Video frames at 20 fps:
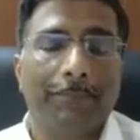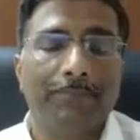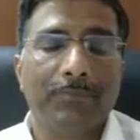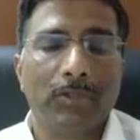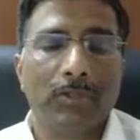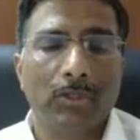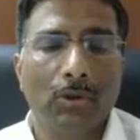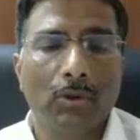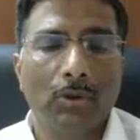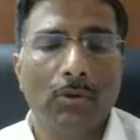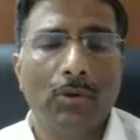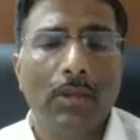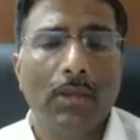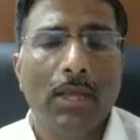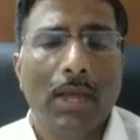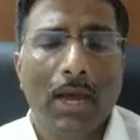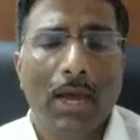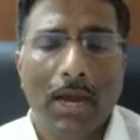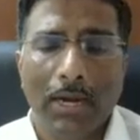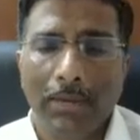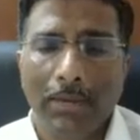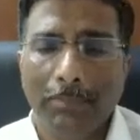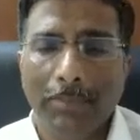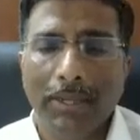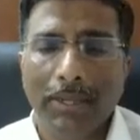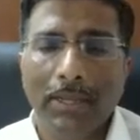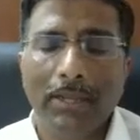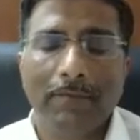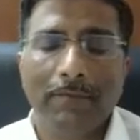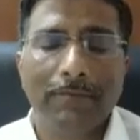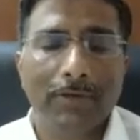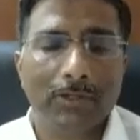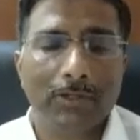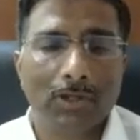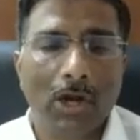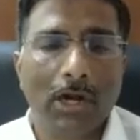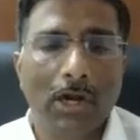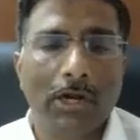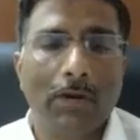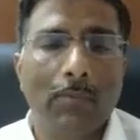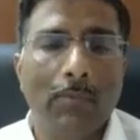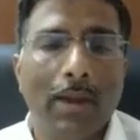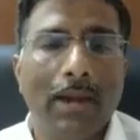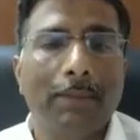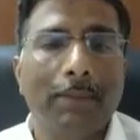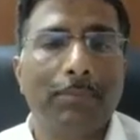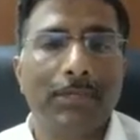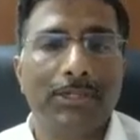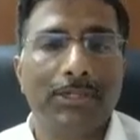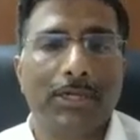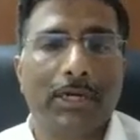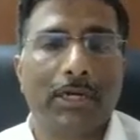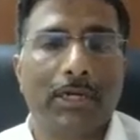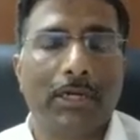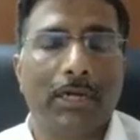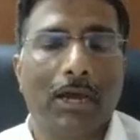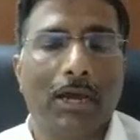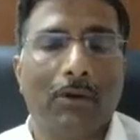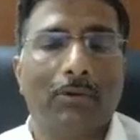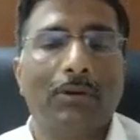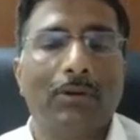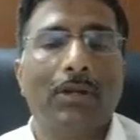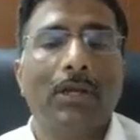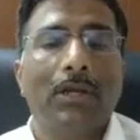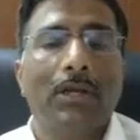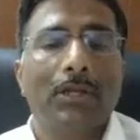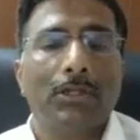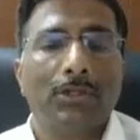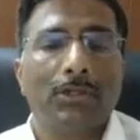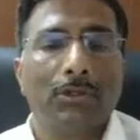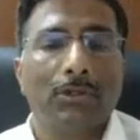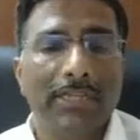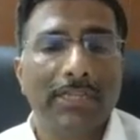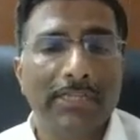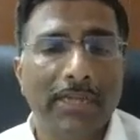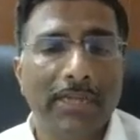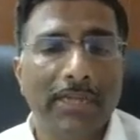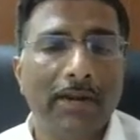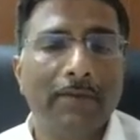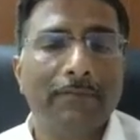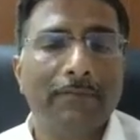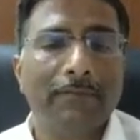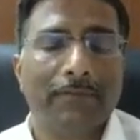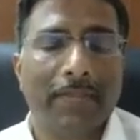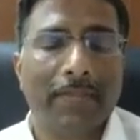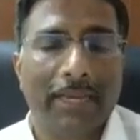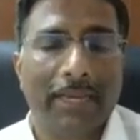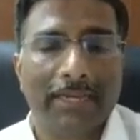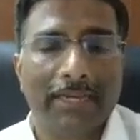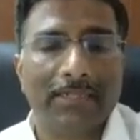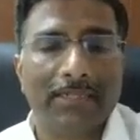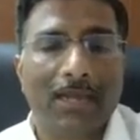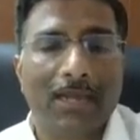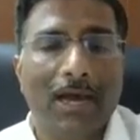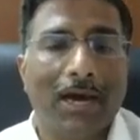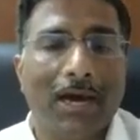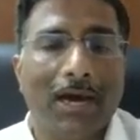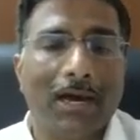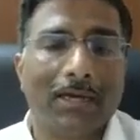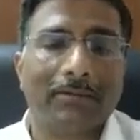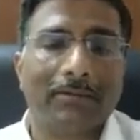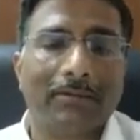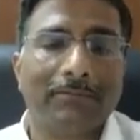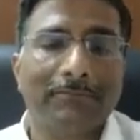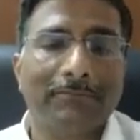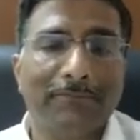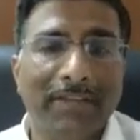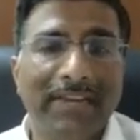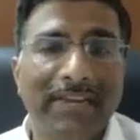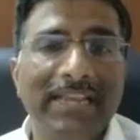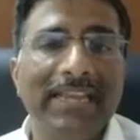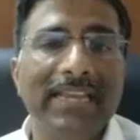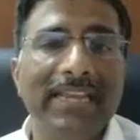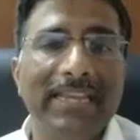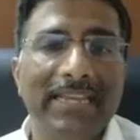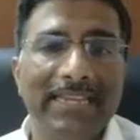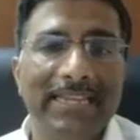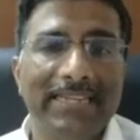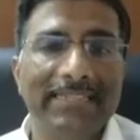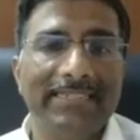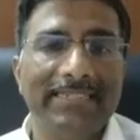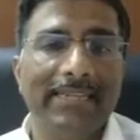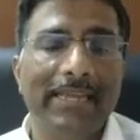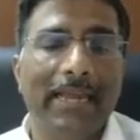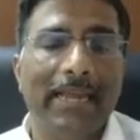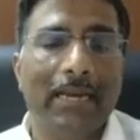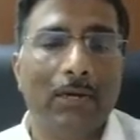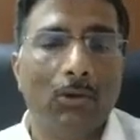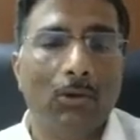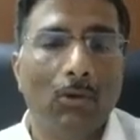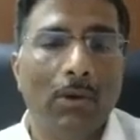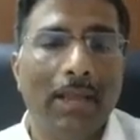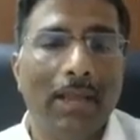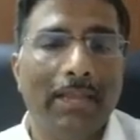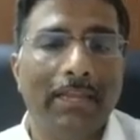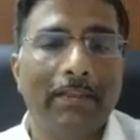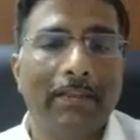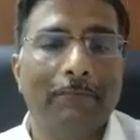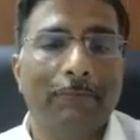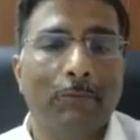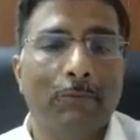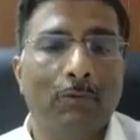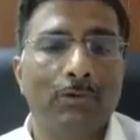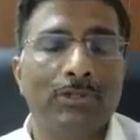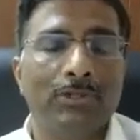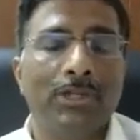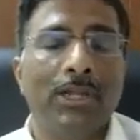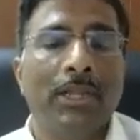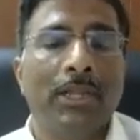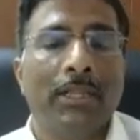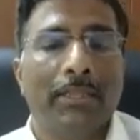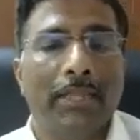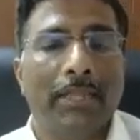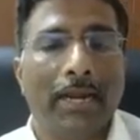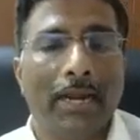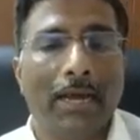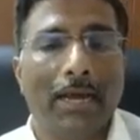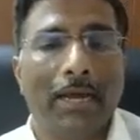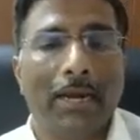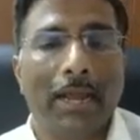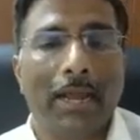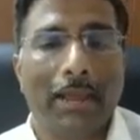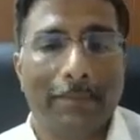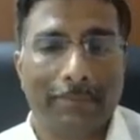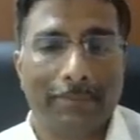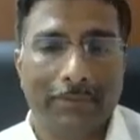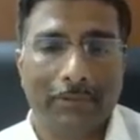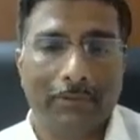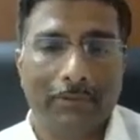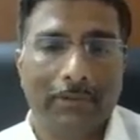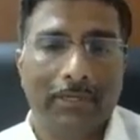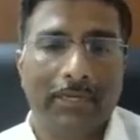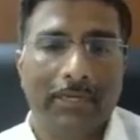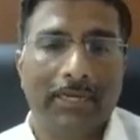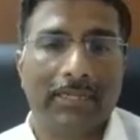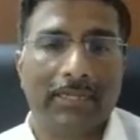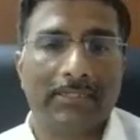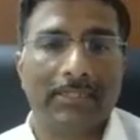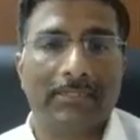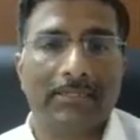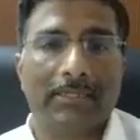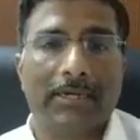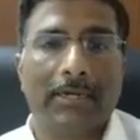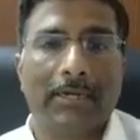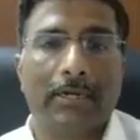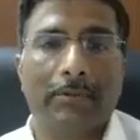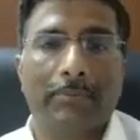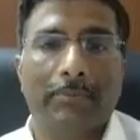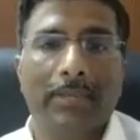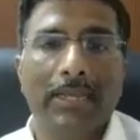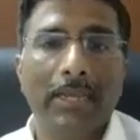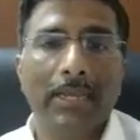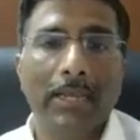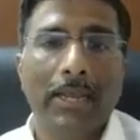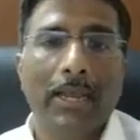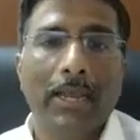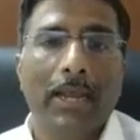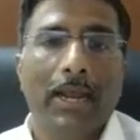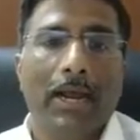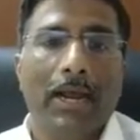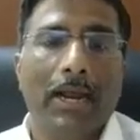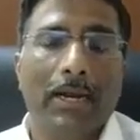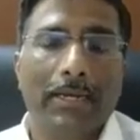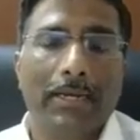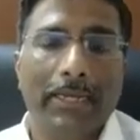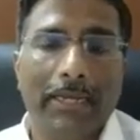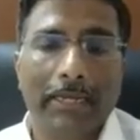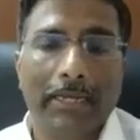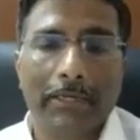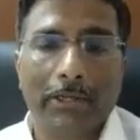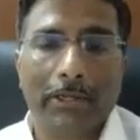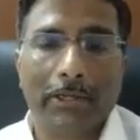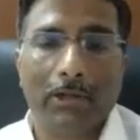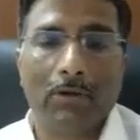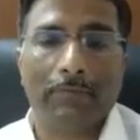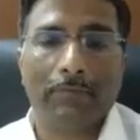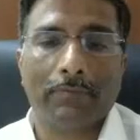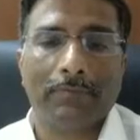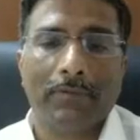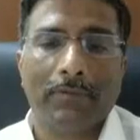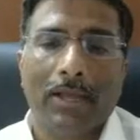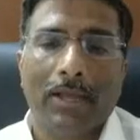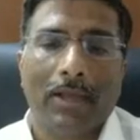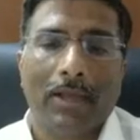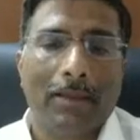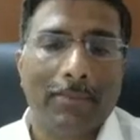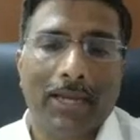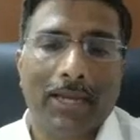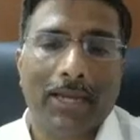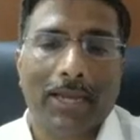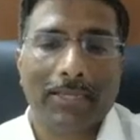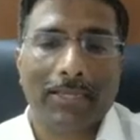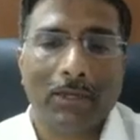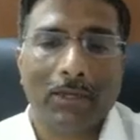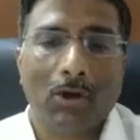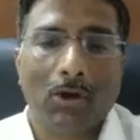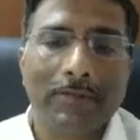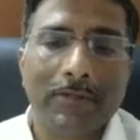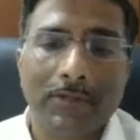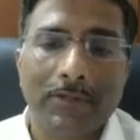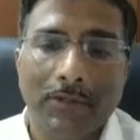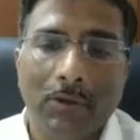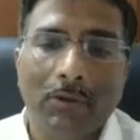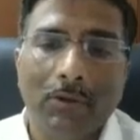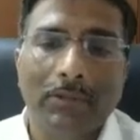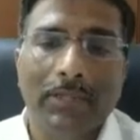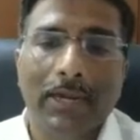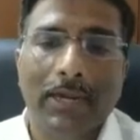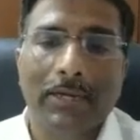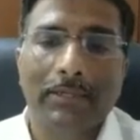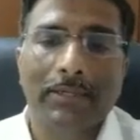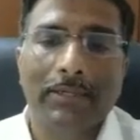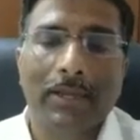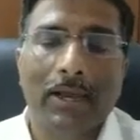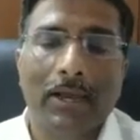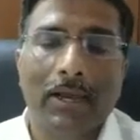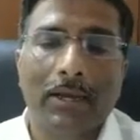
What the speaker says: So RDP, if it is not required, please shut it down. So these kind of things are very easy and low-hanging fruits that are absolutely necessary to be taken care of. I mean, I think all of us know that